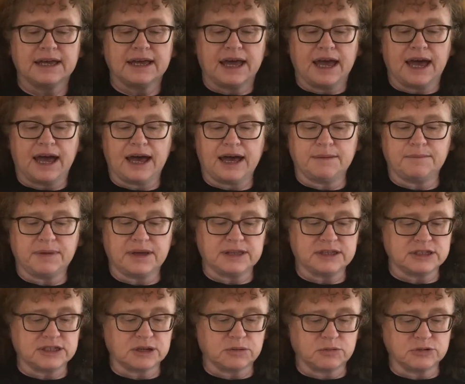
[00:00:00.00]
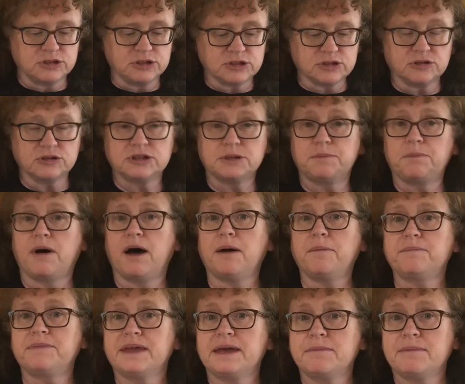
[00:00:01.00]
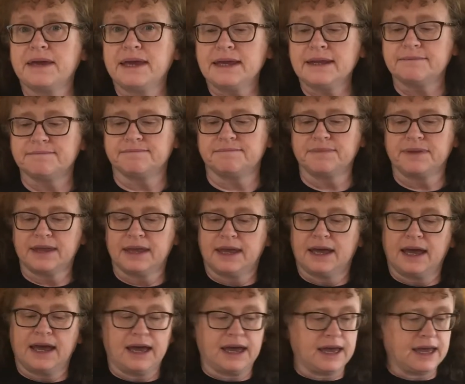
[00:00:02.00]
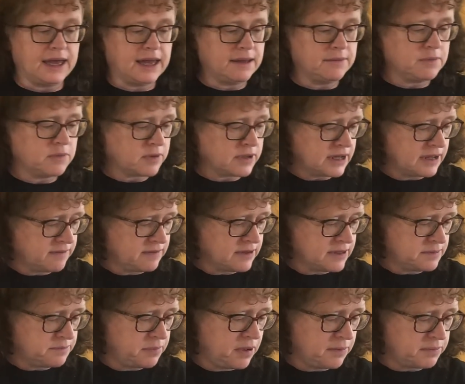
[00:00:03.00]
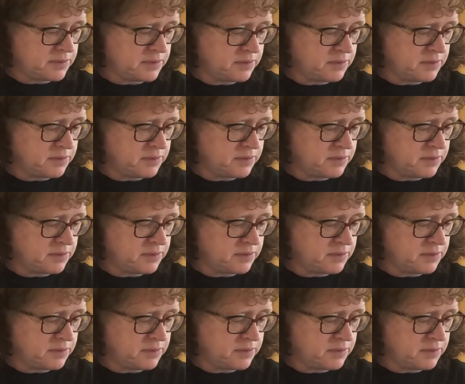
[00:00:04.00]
And so we're just going to pop them in. We're going to pop them